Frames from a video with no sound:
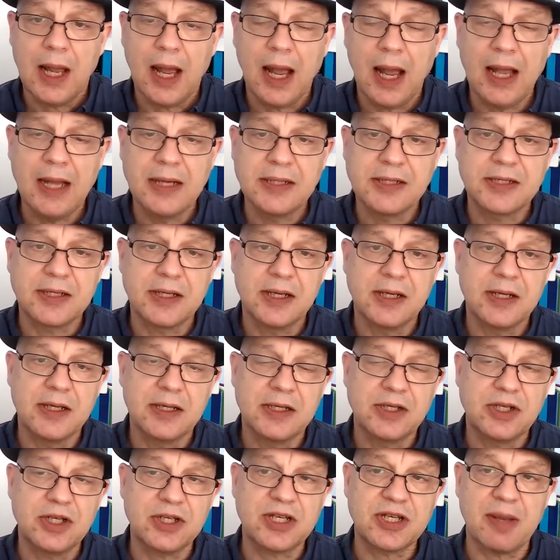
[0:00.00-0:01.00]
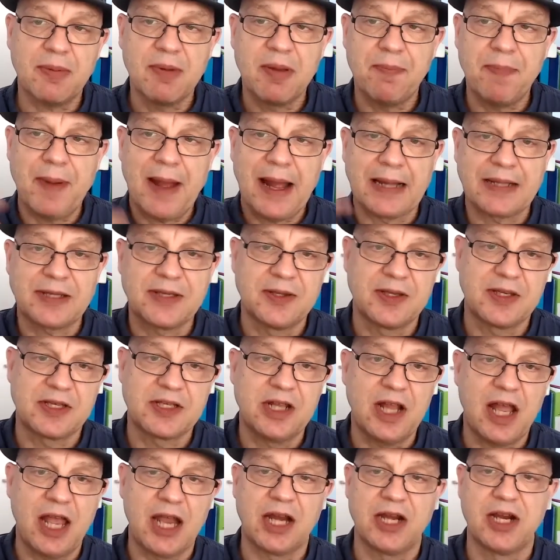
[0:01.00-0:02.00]
And just coming back to
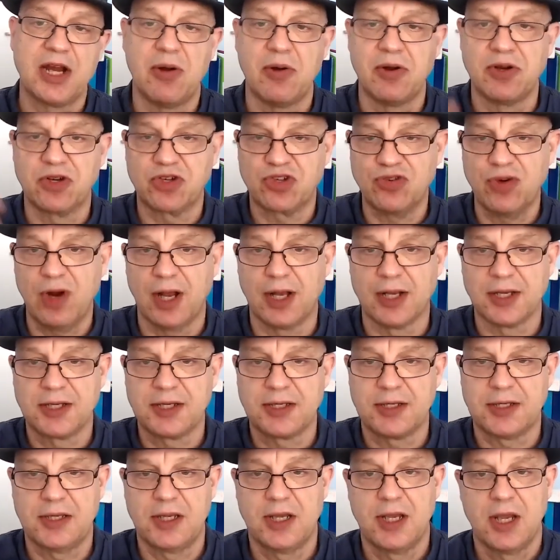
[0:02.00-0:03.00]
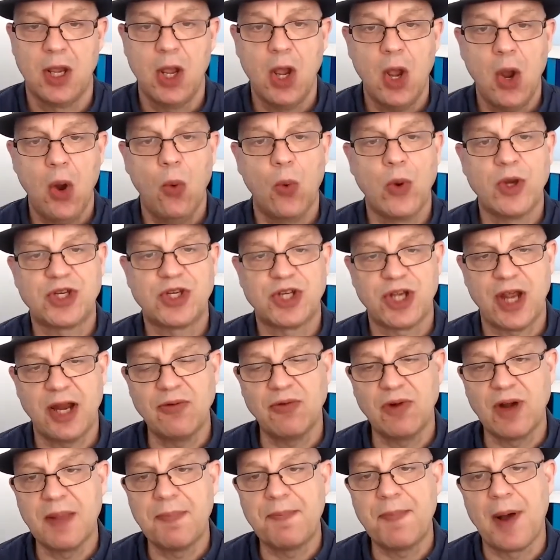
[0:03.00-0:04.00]
this like, know, and trust, we
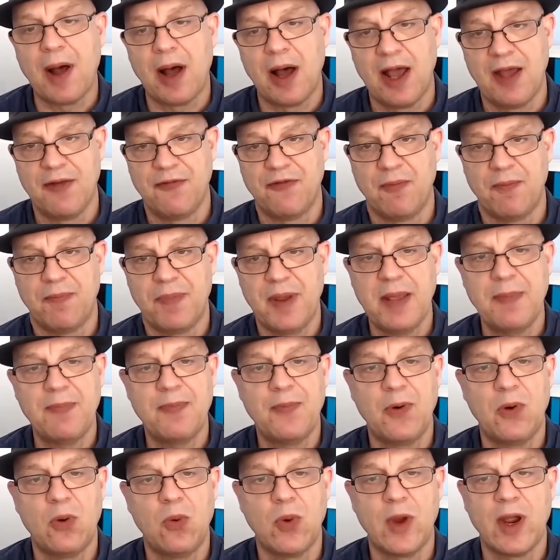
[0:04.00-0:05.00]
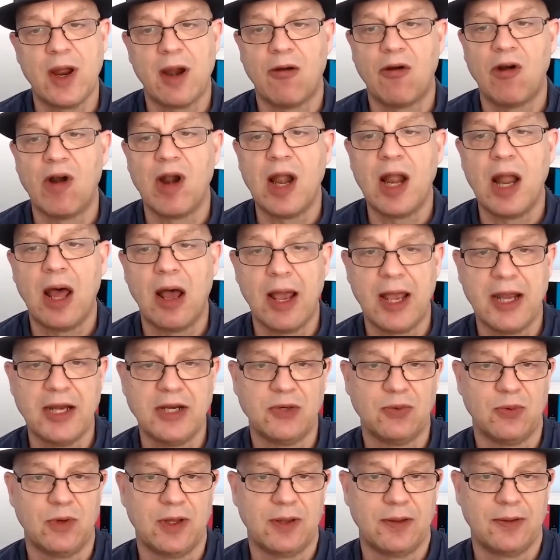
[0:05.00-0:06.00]
generally buy from people we are
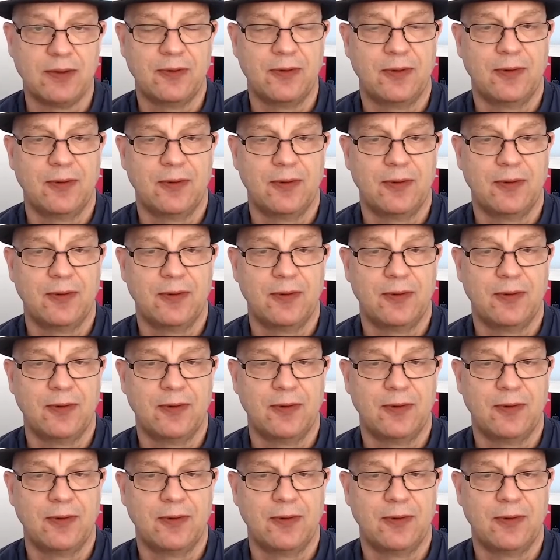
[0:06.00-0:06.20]
aligned with.